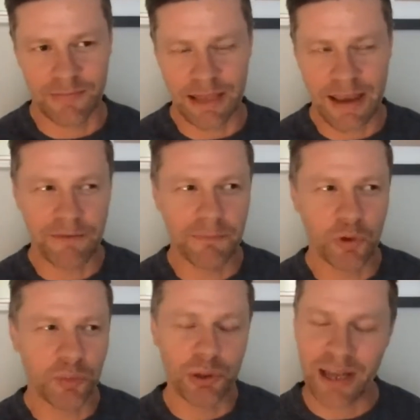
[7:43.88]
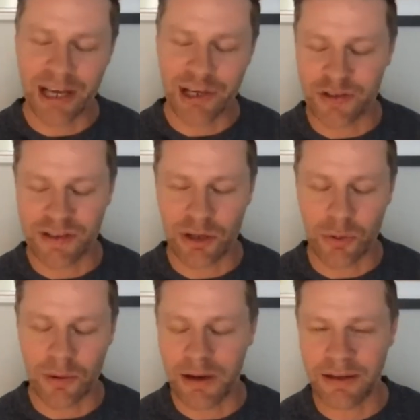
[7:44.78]
they have multiple locations.
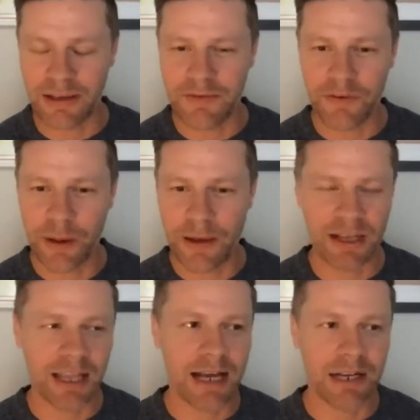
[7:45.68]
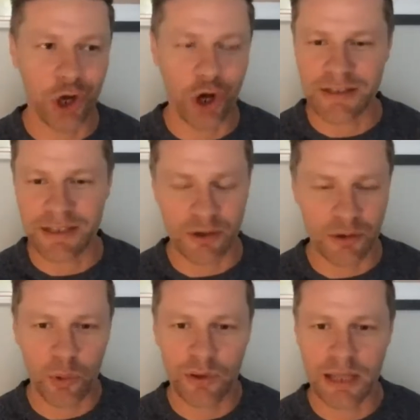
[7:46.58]
So even if we have a client in Austin, they're
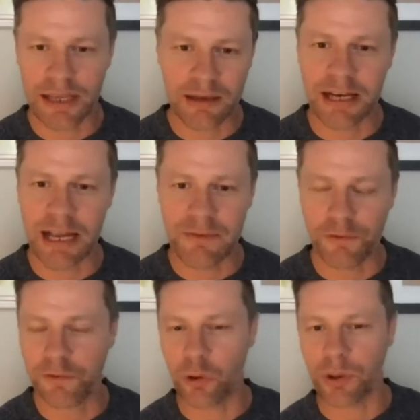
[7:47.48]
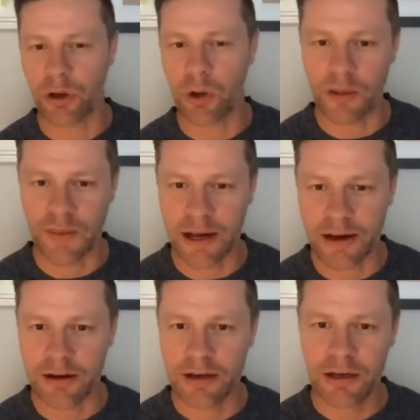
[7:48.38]
more than likely going to have a Floor and Decor
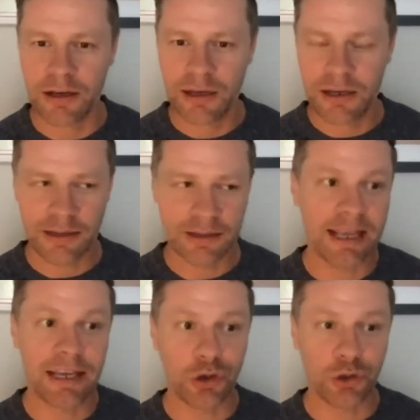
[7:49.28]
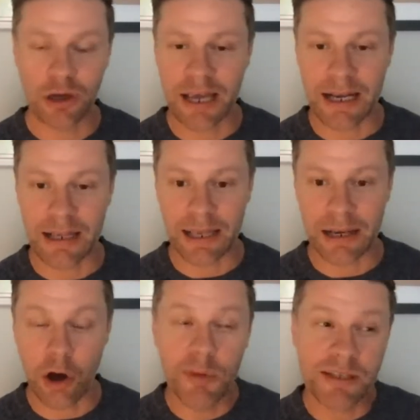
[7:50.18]
there that they can go look at it.
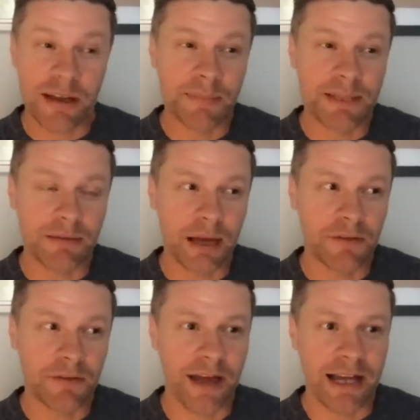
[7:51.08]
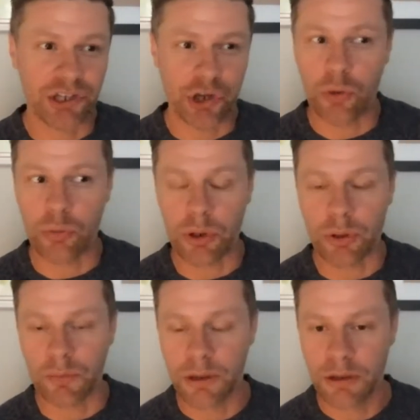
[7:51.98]
It almost becomes a de facto
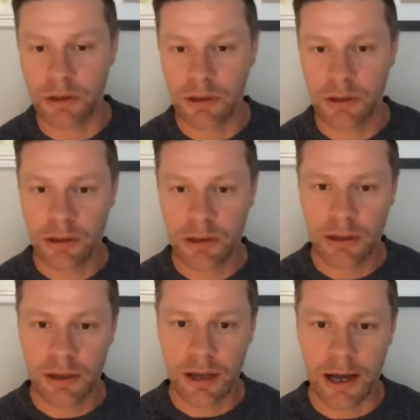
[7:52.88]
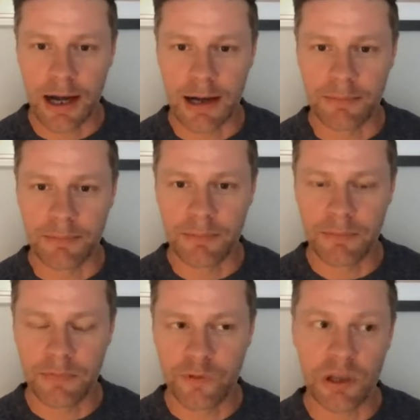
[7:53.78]
showroom
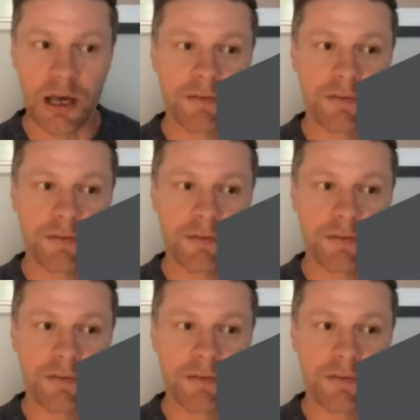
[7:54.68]
for a lot